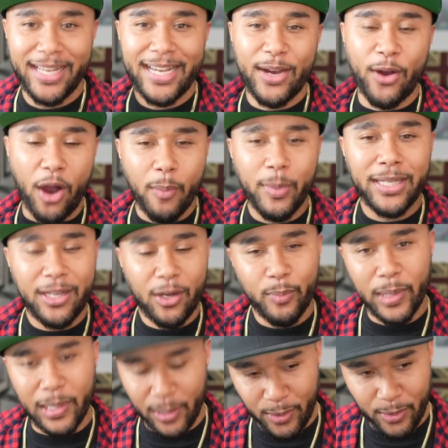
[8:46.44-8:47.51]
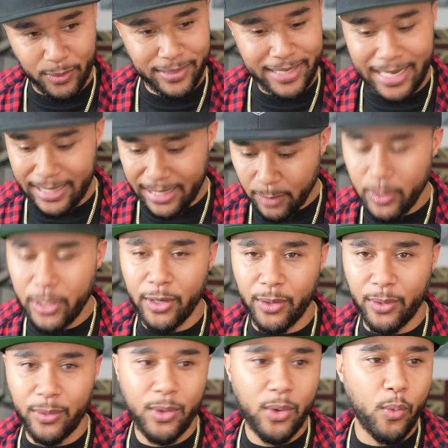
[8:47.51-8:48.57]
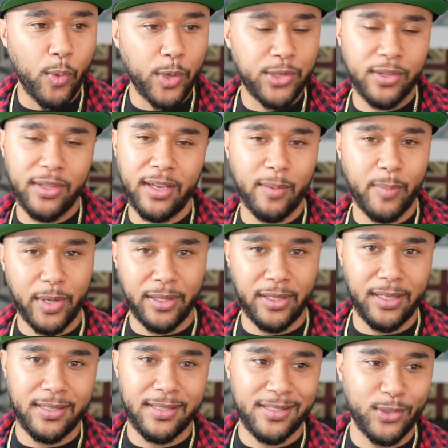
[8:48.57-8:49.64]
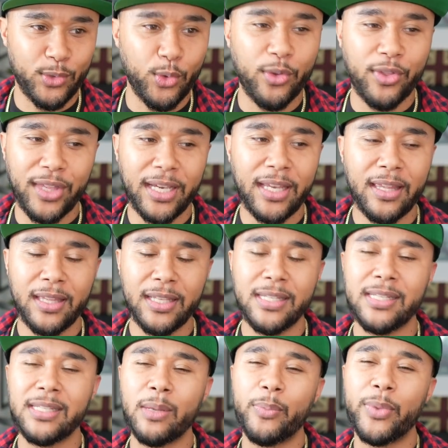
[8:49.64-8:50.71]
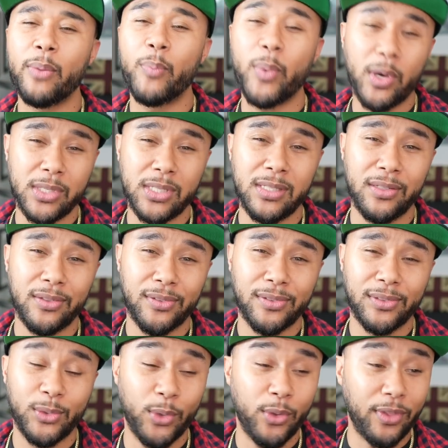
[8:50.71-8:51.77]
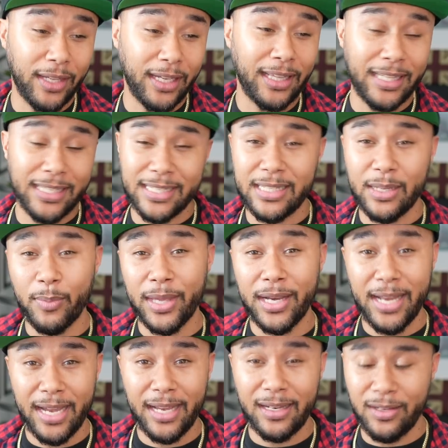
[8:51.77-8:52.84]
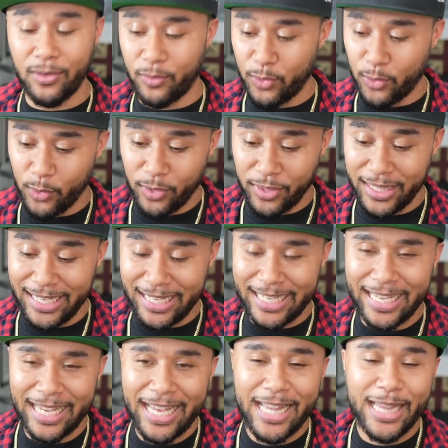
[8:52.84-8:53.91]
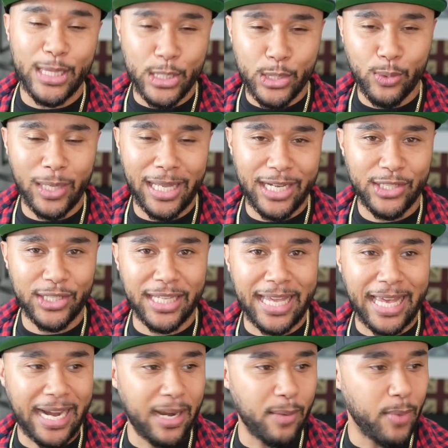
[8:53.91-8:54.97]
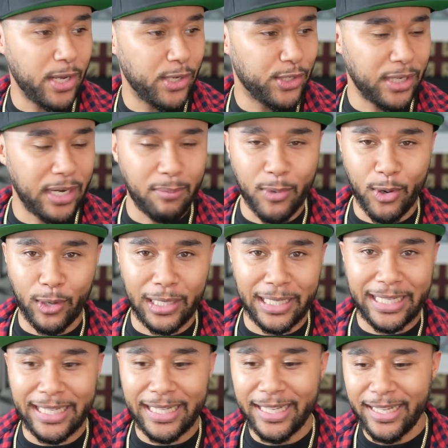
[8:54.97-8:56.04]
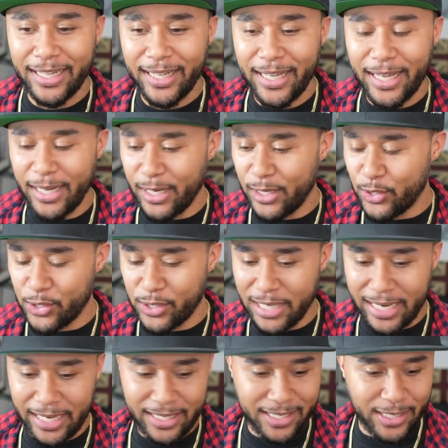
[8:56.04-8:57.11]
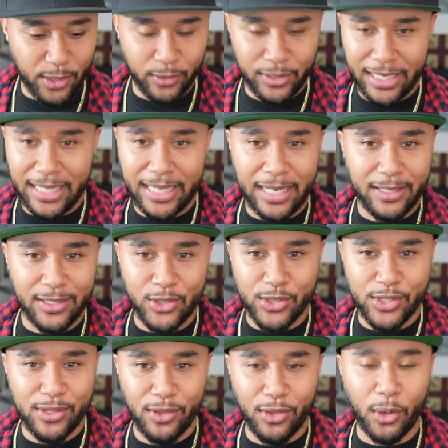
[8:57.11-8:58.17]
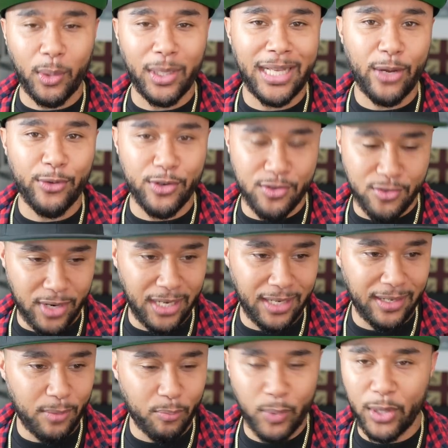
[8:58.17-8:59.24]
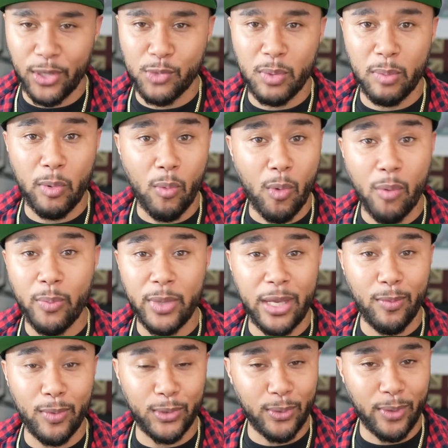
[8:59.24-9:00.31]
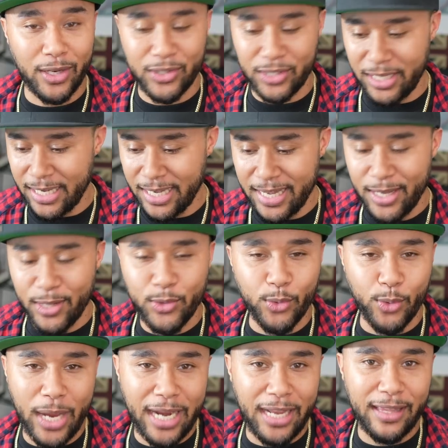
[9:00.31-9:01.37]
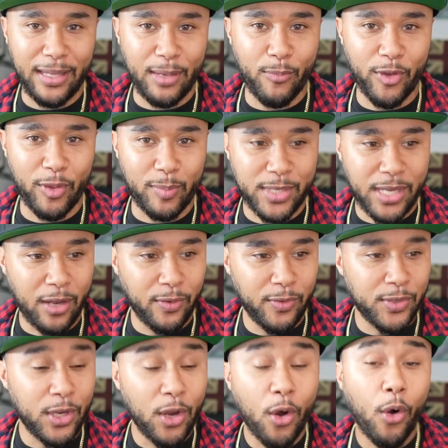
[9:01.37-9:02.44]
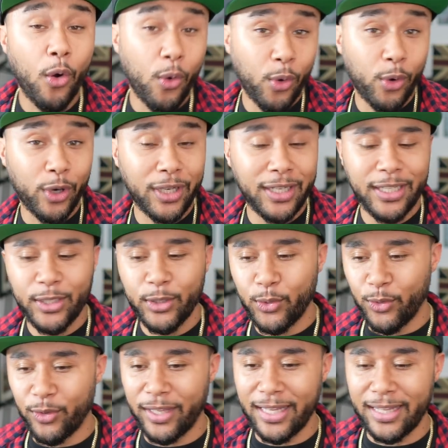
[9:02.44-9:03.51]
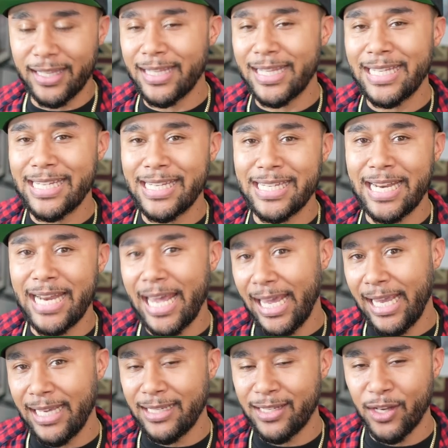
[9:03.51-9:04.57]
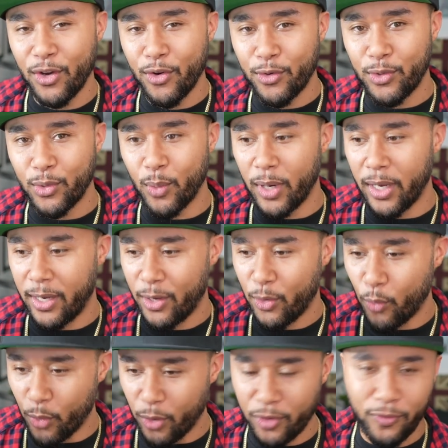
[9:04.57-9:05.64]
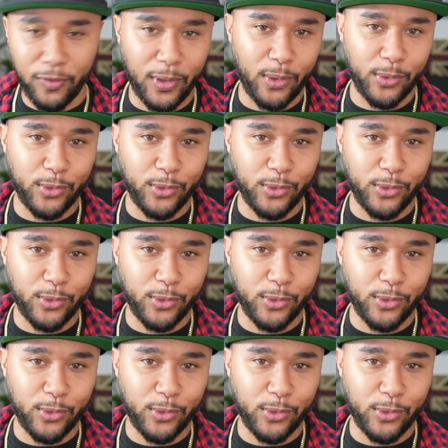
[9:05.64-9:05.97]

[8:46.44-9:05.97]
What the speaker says: comment down below and let me know what you think about this. Do you think this is something positive? Do you think this is something negative? Do you think this will actually get animation and modeling and just like, you know, take it and just throw it down the drain, and because people won't be able to actually do anything for themselves? Or do you think that this is an aid to a workflow